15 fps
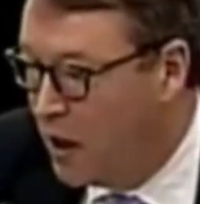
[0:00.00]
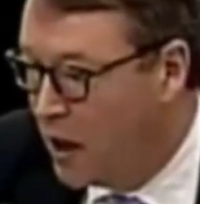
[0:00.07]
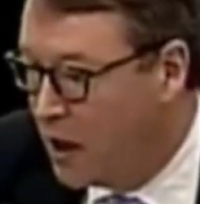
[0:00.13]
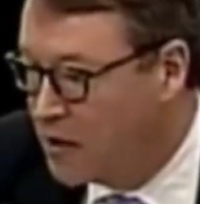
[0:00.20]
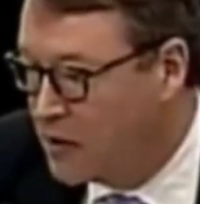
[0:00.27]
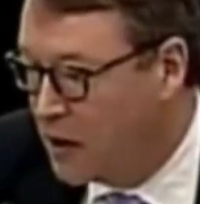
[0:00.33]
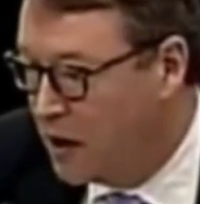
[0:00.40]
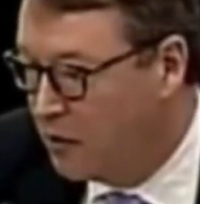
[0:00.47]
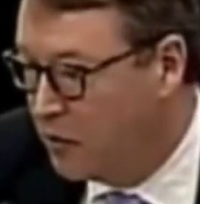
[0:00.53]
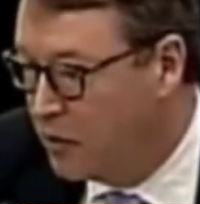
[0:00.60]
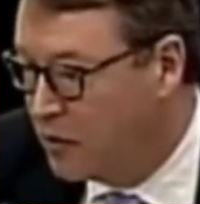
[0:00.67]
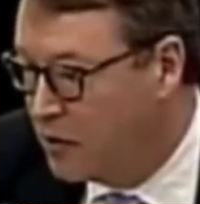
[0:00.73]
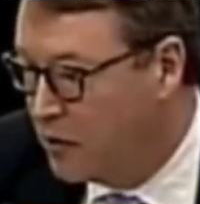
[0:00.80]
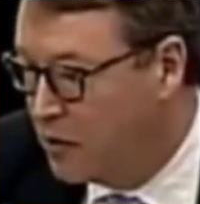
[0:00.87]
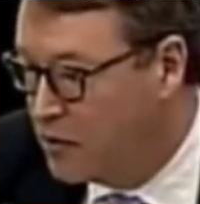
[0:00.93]
As I
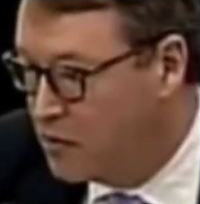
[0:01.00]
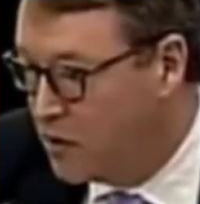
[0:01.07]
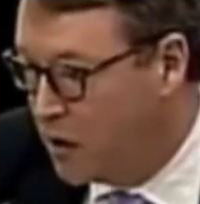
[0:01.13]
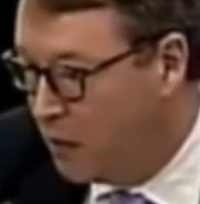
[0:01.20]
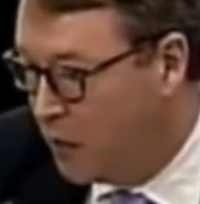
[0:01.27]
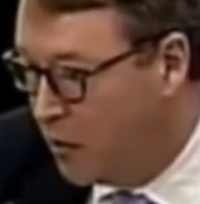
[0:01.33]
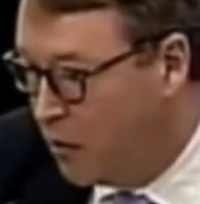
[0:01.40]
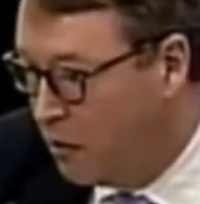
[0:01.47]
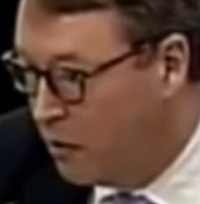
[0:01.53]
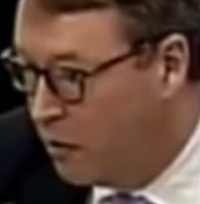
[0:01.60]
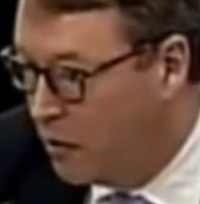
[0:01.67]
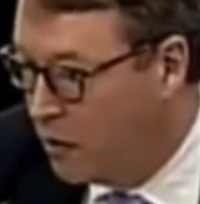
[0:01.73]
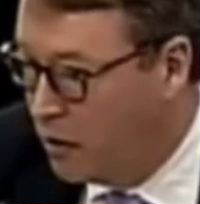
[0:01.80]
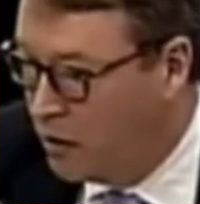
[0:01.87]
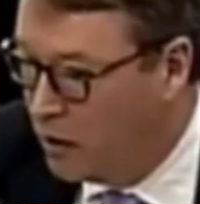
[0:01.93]
look to the summer,
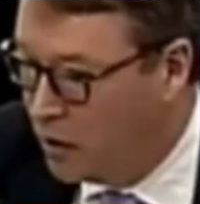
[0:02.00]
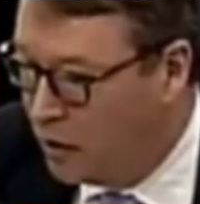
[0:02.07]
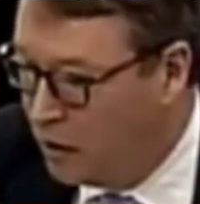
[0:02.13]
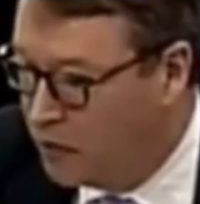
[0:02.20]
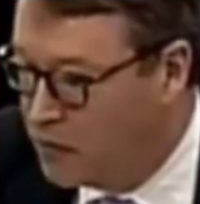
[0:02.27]
you know,